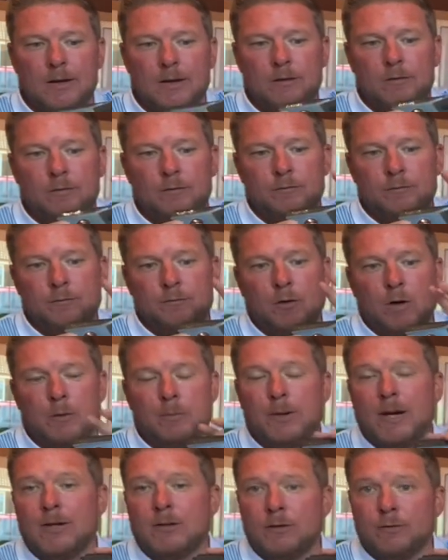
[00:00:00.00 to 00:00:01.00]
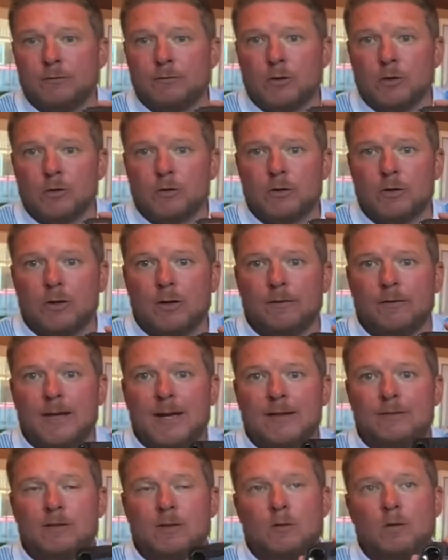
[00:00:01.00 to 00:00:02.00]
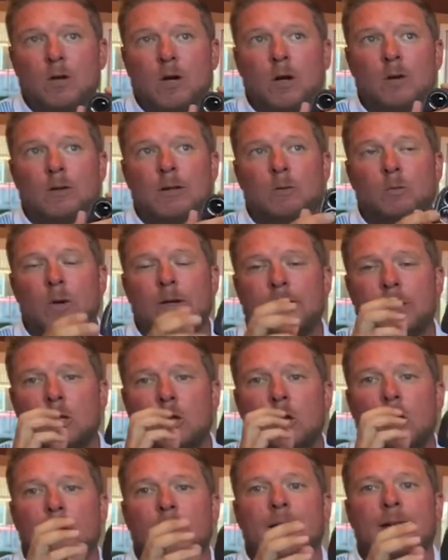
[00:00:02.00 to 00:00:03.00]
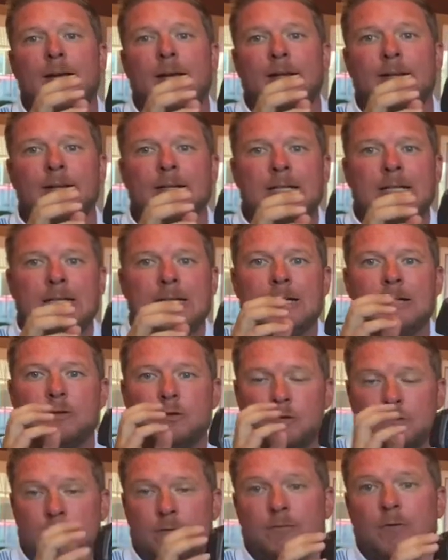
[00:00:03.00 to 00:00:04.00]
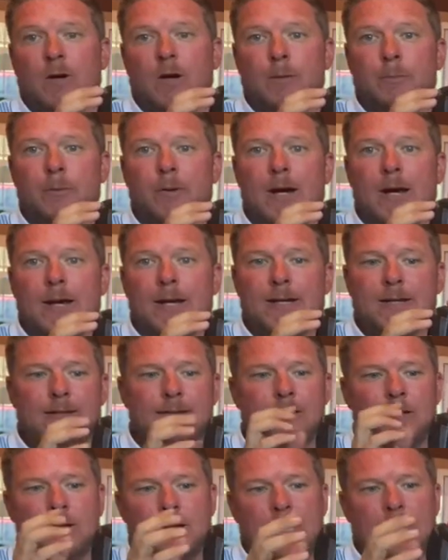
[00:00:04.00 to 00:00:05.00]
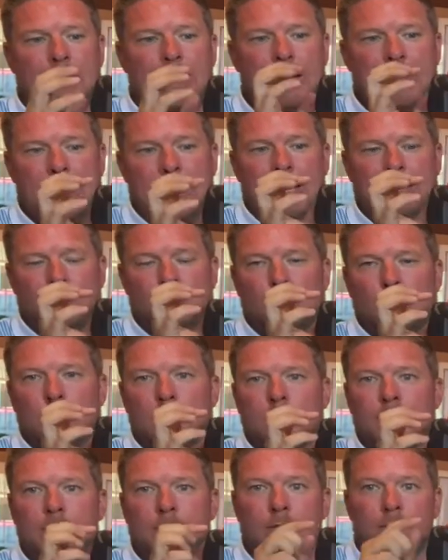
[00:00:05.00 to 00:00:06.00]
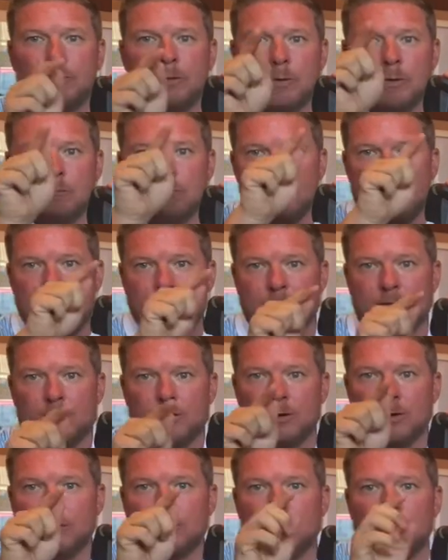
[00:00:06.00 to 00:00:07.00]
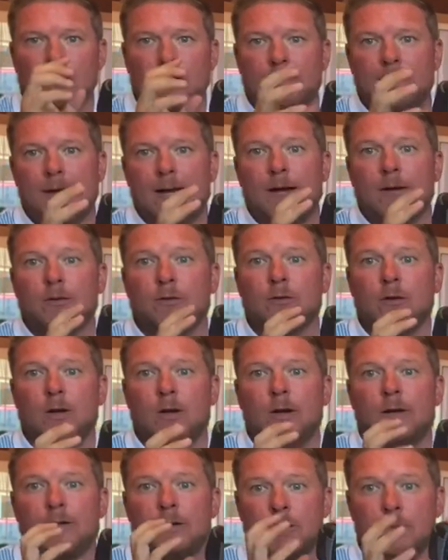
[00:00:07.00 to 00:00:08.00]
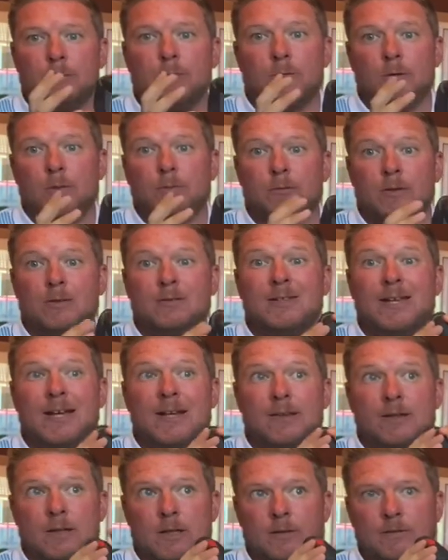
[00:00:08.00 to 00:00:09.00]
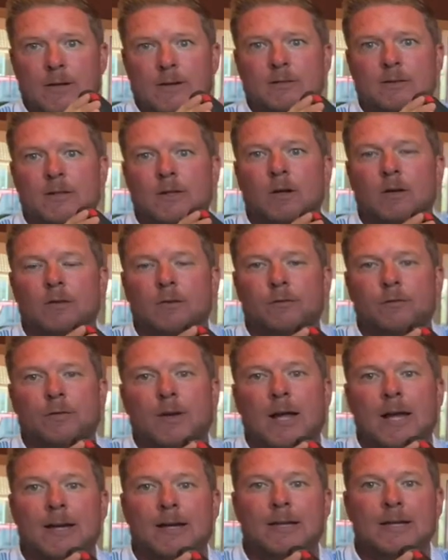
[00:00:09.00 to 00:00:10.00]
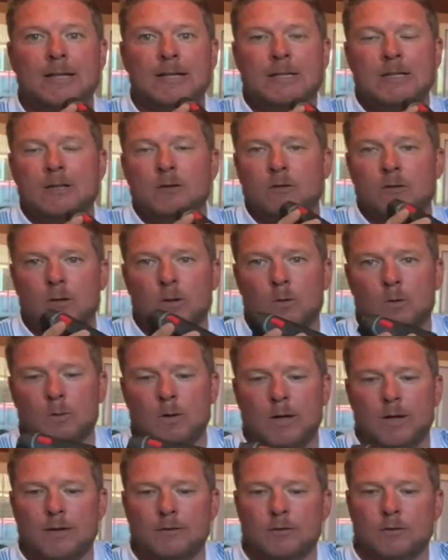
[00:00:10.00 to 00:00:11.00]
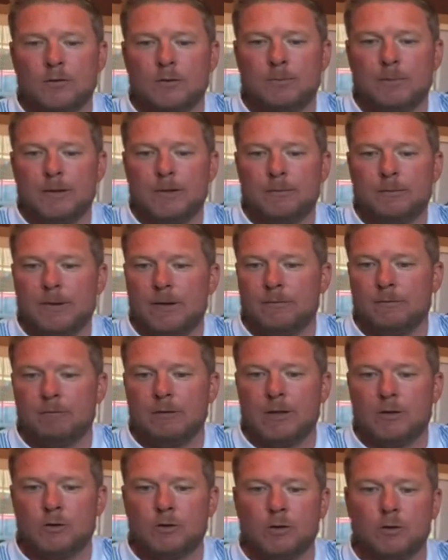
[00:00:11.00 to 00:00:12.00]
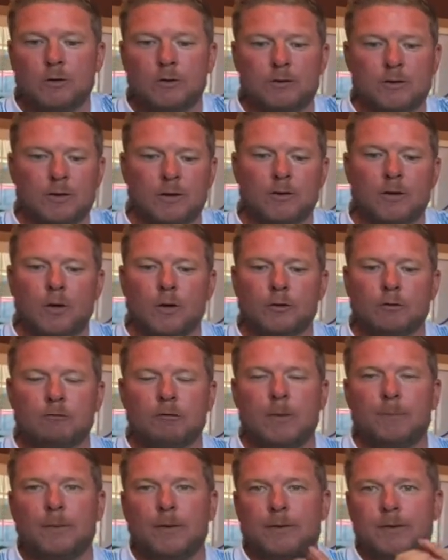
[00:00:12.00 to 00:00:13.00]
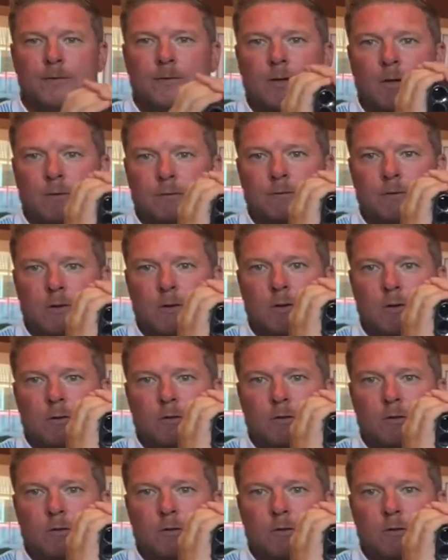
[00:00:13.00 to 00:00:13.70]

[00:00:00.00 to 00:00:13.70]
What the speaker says: vibration function on there, so not only when you lock in does it vibrate, as you're looking through, a red circle on the outside comes up to say that you've actually got the flag. So just to be a bit of reassurance, it's got a nice grip on the top for a good